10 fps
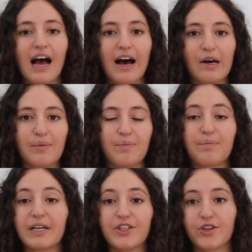
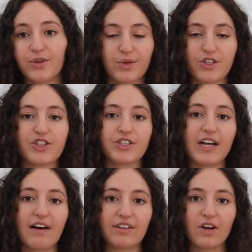But you could also just
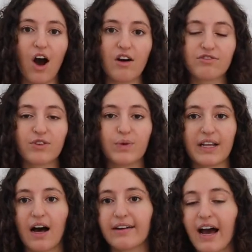have a cough
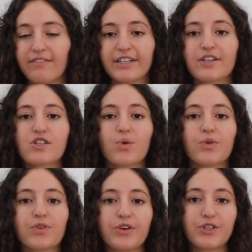without having a sore
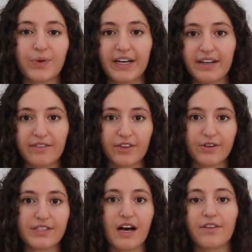throat or any of
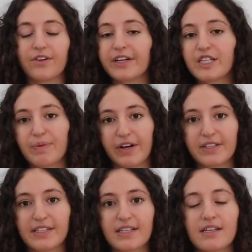those other
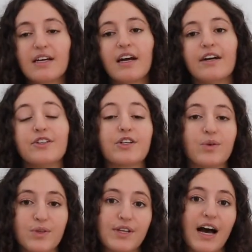experiences, and you can
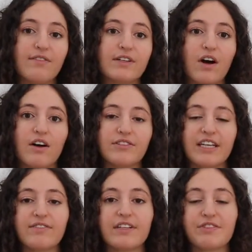also have a cough
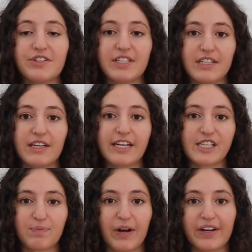even if you didn't
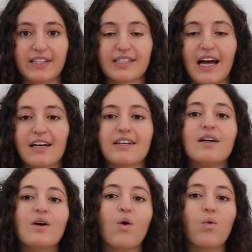experience that
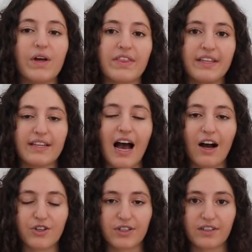within the
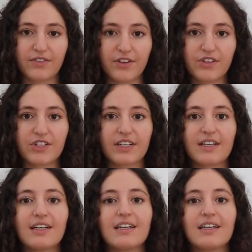actual infusion.